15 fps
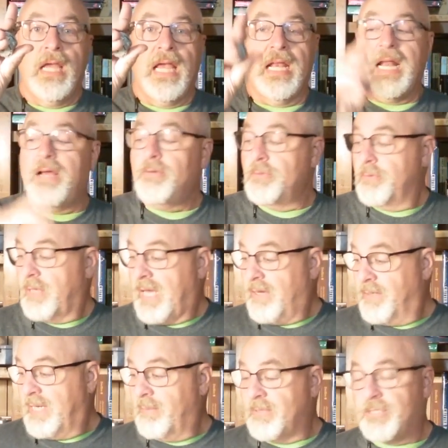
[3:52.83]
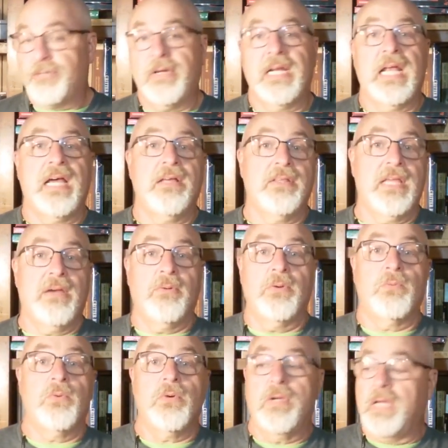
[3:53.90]
And I'll demonstrate how that
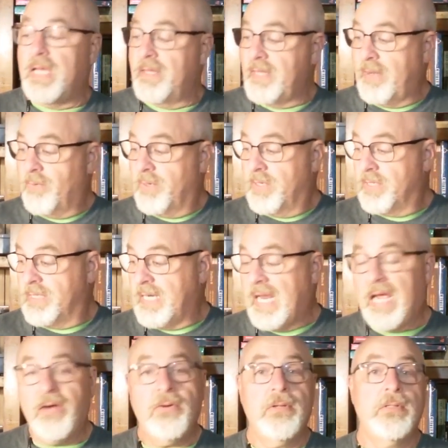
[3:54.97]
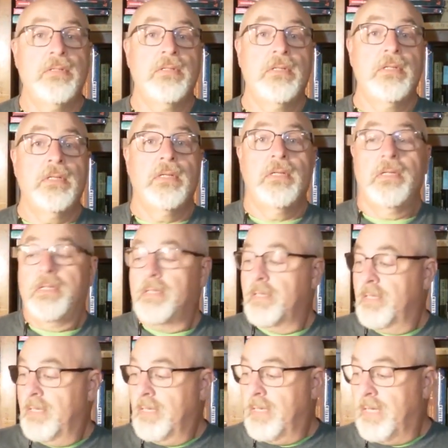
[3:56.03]
would work, how that would look now,
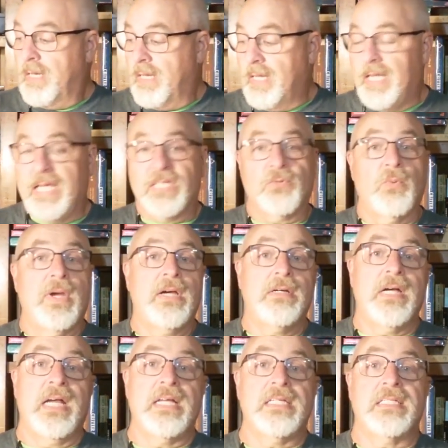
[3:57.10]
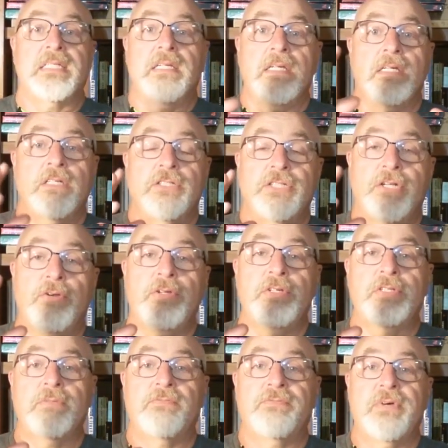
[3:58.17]
as well as show
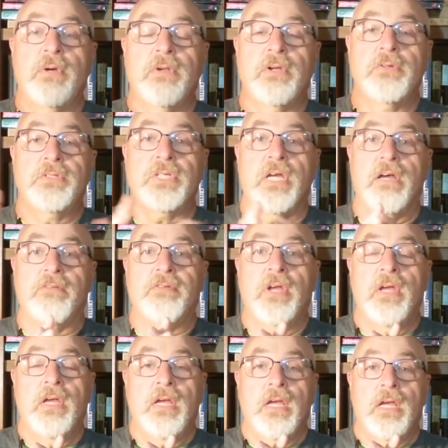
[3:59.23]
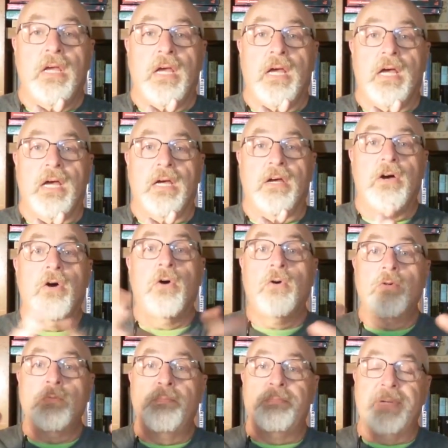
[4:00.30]
you some photos of
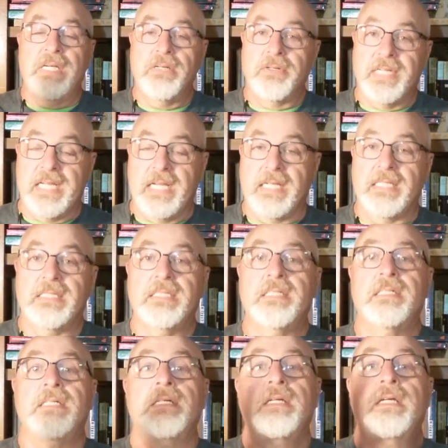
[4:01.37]
whole buildings